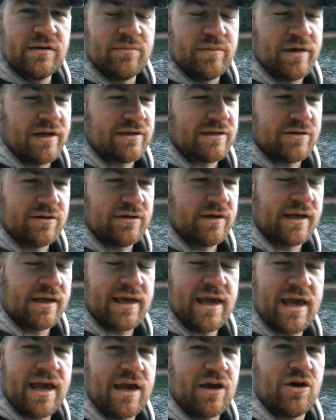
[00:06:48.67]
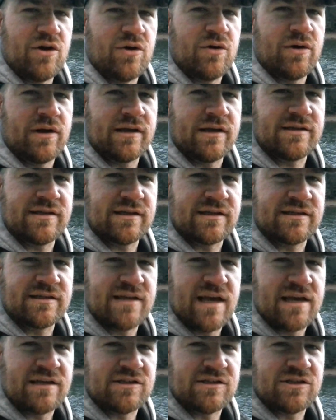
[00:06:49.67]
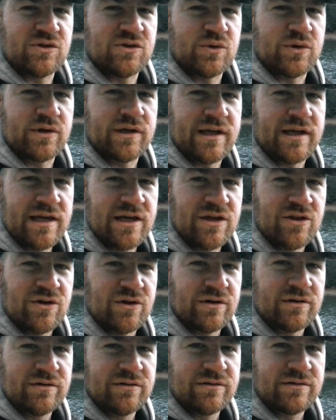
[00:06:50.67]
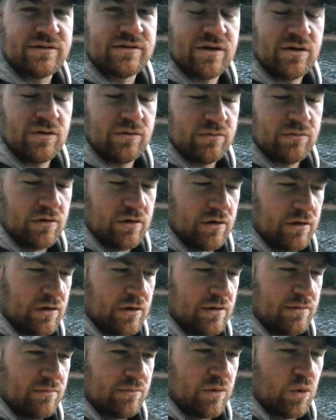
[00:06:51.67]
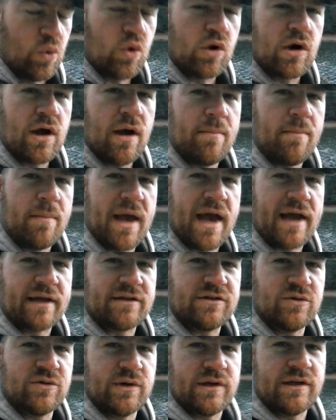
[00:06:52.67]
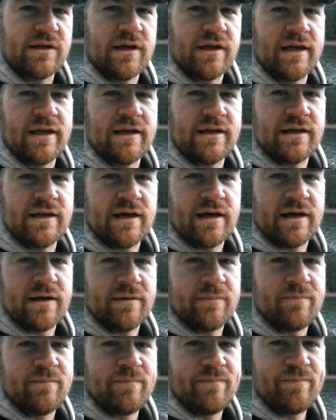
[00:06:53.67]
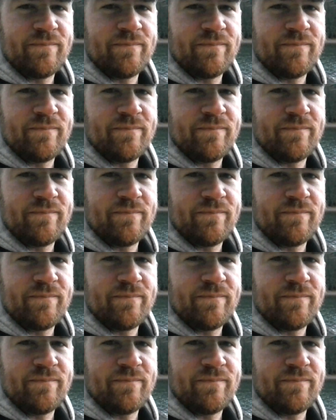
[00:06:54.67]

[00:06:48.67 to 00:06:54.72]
but I certainly can't call it a success story either. So, but we'll come back to it, and well,